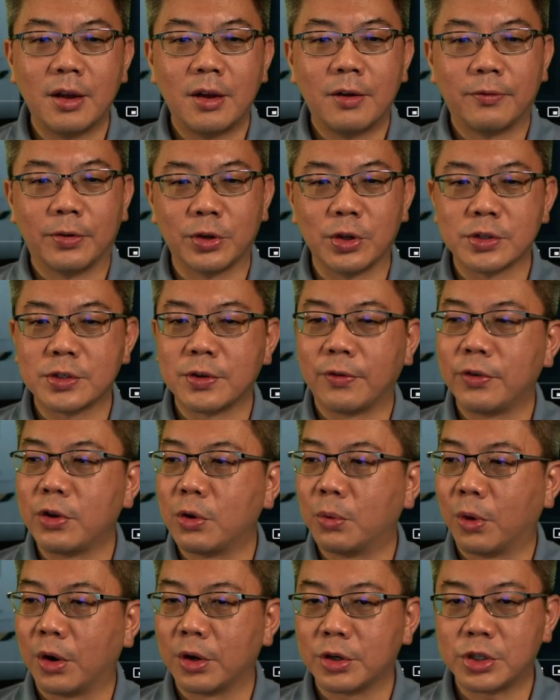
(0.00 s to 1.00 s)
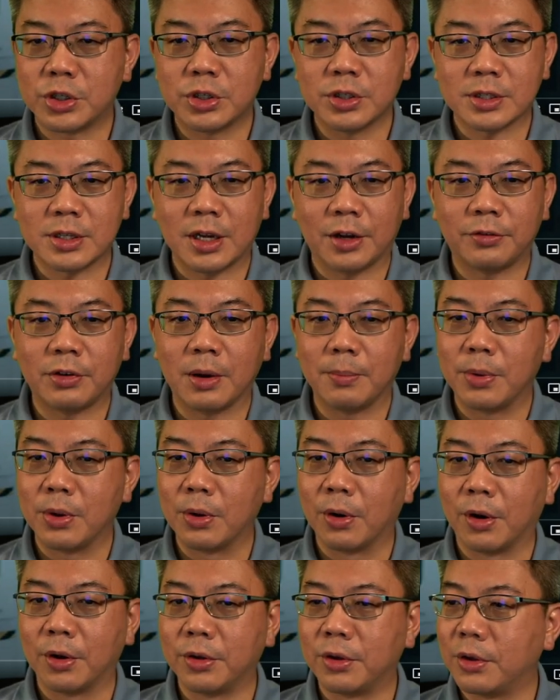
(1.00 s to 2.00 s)
For those of you who watch Star Trek
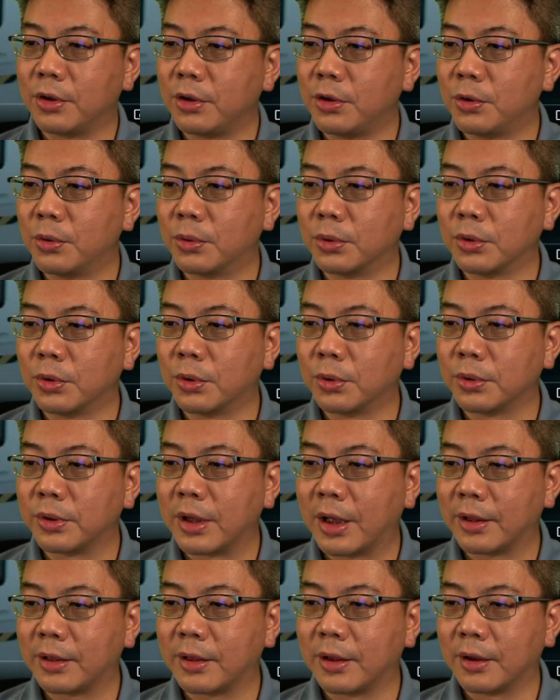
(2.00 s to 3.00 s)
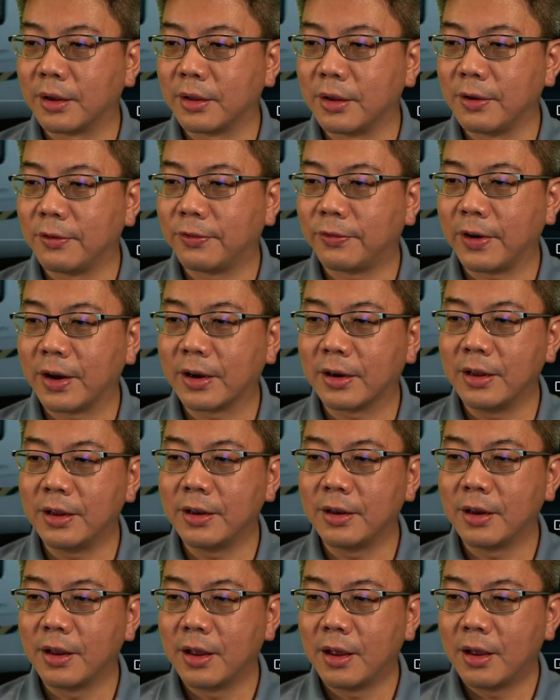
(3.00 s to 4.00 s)
Beyond, you will know that the Franklin